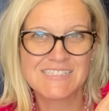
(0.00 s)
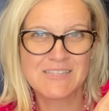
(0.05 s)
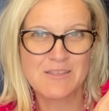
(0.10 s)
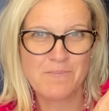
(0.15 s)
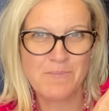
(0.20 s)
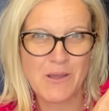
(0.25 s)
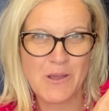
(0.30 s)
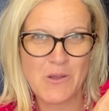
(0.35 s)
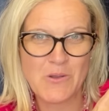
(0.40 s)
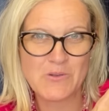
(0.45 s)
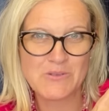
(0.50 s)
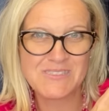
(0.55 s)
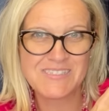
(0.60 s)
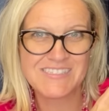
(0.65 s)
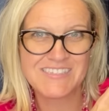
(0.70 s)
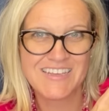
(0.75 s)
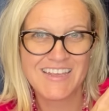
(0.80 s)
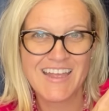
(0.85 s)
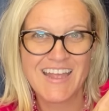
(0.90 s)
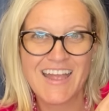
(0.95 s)
the
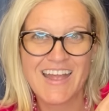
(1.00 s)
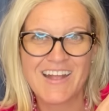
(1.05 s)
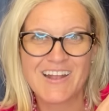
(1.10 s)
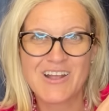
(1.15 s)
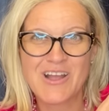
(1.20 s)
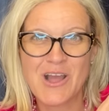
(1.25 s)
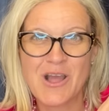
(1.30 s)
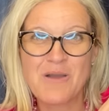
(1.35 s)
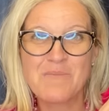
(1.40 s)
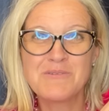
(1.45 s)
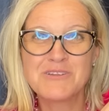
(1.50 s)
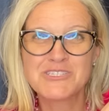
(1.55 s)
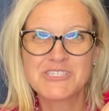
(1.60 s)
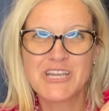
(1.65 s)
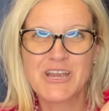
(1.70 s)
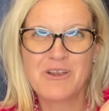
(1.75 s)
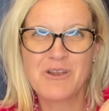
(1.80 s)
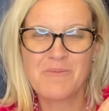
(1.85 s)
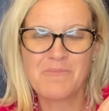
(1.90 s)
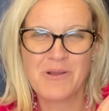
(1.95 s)
post. Come
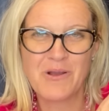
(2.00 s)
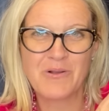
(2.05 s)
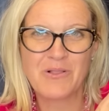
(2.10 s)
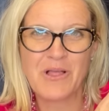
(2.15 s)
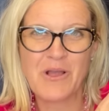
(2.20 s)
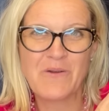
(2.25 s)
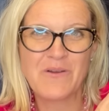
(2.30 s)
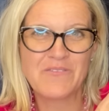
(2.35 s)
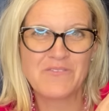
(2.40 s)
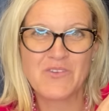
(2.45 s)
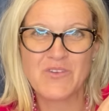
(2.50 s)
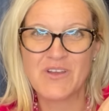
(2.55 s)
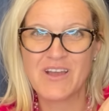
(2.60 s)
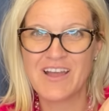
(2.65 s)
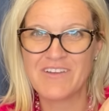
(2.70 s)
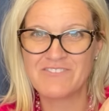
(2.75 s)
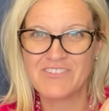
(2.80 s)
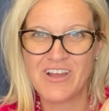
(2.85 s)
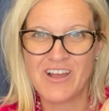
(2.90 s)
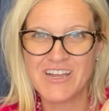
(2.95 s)
share a bolo. If you
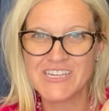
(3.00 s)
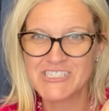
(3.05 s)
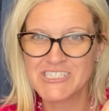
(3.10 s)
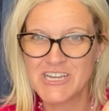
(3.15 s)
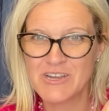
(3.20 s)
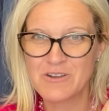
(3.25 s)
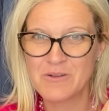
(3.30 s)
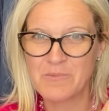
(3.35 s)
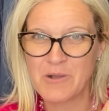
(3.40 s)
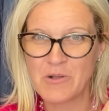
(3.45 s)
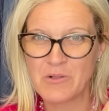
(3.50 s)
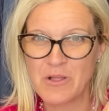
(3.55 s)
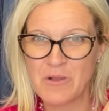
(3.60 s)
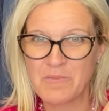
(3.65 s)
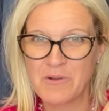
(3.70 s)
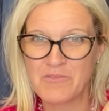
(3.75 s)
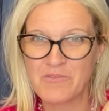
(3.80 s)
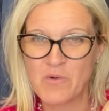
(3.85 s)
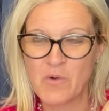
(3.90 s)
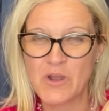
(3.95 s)
have not shared a bolo
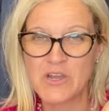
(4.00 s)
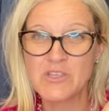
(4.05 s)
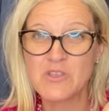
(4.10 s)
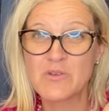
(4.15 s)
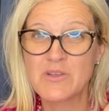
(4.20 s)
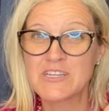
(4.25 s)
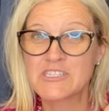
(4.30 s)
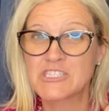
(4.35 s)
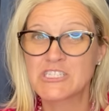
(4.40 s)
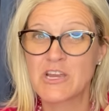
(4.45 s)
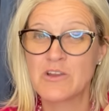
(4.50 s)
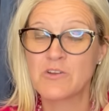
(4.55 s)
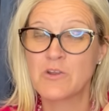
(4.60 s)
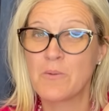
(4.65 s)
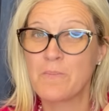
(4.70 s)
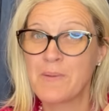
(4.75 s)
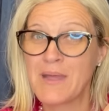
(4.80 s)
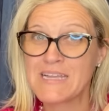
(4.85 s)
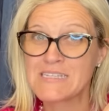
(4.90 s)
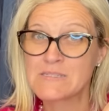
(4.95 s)
before, you can share your
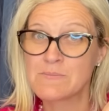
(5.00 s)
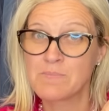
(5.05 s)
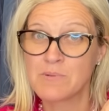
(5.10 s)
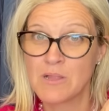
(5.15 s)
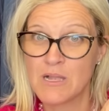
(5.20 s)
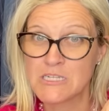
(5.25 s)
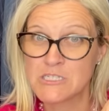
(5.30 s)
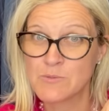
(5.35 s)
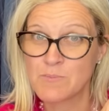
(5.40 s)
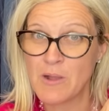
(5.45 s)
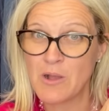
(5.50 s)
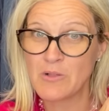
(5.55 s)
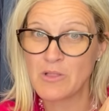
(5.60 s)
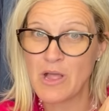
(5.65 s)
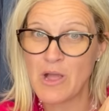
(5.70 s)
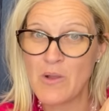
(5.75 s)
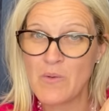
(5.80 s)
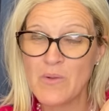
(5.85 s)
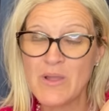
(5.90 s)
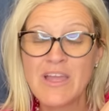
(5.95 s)
best plush
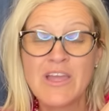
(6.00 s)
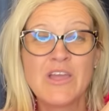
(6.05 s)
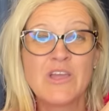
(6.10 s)
bolo.